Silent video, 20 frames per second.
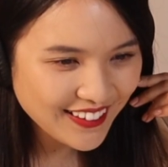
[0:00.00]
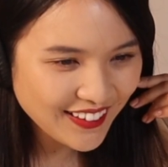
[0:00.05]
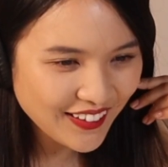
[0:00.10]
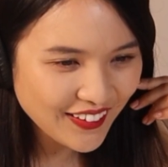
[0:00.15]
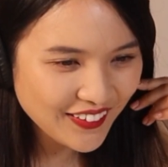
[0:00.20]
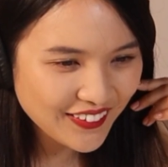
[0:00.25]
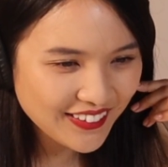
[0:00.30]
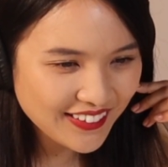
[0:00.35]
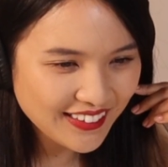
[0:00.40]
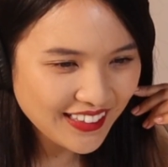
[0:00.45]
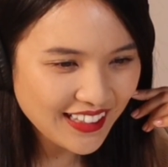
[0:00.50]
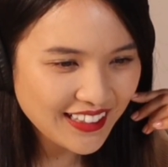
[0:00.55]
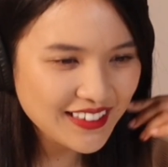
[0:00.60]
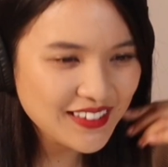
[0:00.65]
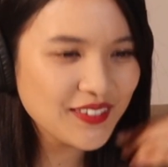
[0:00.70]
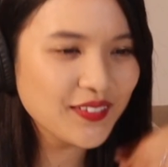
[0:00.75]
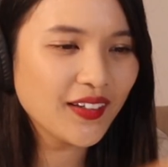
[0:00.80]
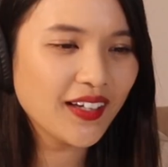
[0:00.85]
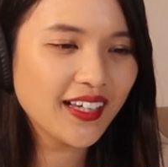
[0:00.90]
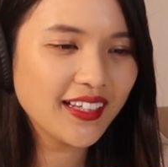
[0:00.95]
go,
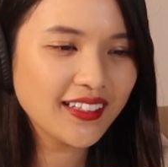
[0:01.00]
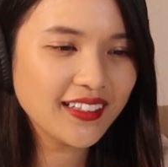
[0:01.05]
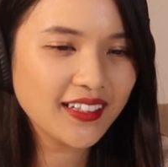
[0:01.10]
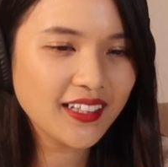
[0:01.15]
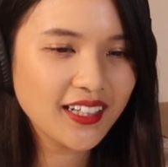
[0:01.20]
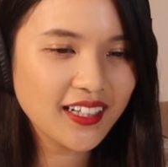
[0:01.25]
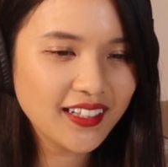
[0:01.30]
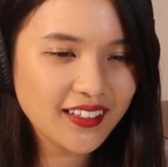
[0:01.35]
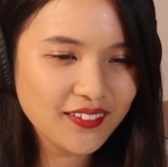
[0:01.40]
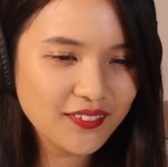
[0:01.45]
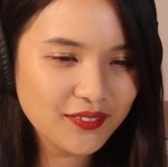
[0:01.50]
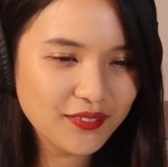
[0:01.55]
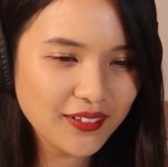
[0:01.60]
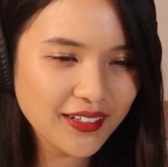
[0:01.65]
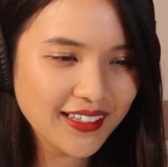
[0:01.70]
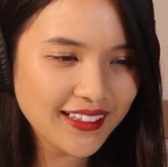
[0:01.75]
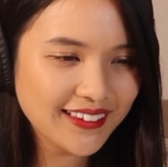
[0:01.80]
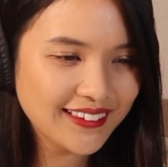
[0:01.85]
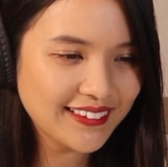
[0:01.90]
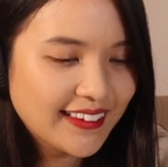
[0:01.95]
next one
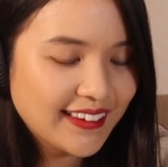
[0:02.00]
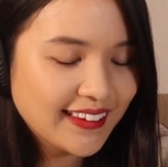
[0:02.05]
with